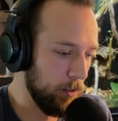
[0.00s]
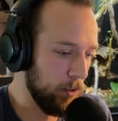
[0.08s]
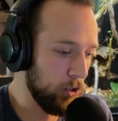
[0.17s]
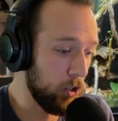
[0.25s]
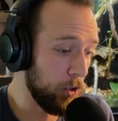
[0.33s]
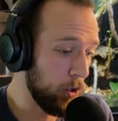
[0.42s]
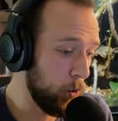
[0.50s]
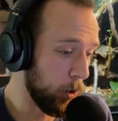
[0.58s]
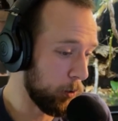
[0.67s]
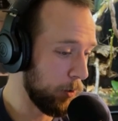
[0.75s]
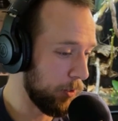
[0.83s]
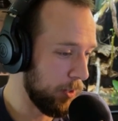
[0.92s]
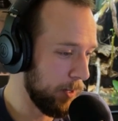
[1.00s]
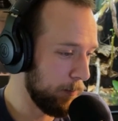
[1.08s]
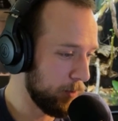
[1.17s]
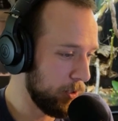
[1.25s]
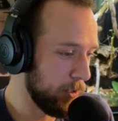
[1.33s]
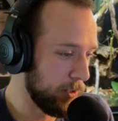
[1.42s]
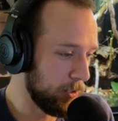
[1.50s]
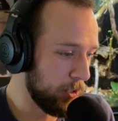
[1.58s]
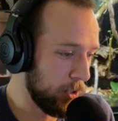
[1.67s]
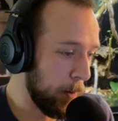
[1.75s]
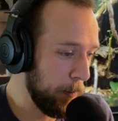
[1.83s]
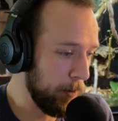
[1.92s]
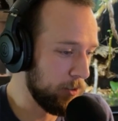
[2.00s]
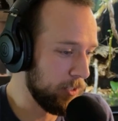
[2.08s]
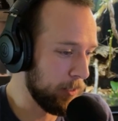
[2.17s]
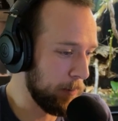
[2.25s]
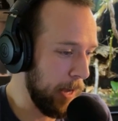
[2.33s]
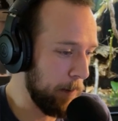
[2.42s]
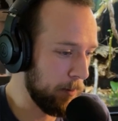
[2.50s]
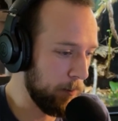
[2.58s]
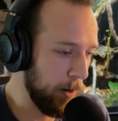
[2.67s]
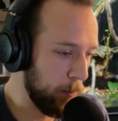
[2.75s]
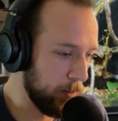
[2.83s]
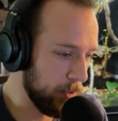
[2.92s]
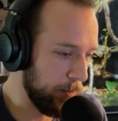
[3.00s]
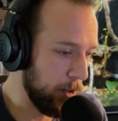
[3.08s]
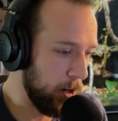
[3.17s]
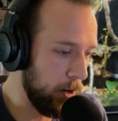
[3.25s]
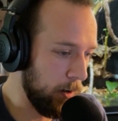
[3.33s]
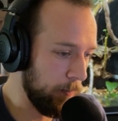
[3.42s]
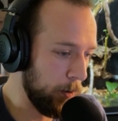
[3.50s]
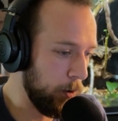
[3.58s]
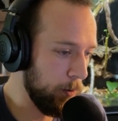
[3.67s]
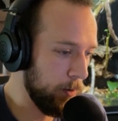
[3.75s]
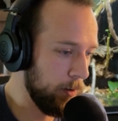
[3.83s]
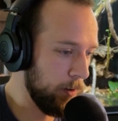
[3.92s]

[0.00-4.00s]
you'll work with them to start producing some captive bred ones of your own?